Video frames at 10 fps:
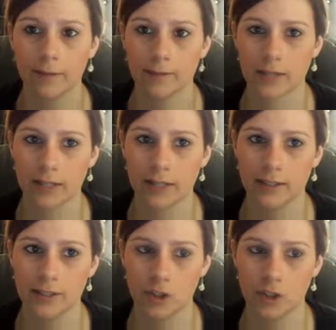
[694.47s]
to kind of
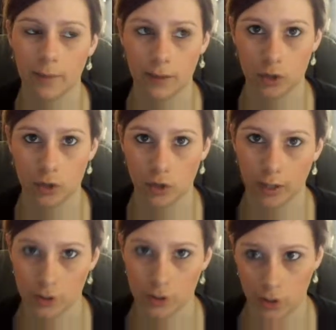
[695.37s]
teach them how to draw
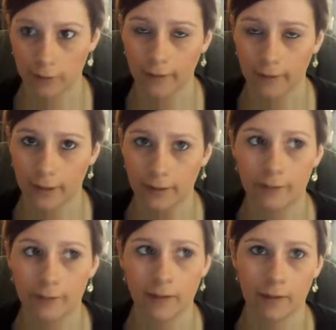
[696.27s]
a straight line,
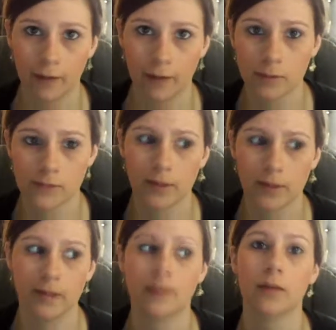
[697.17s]
and they thought that was fun.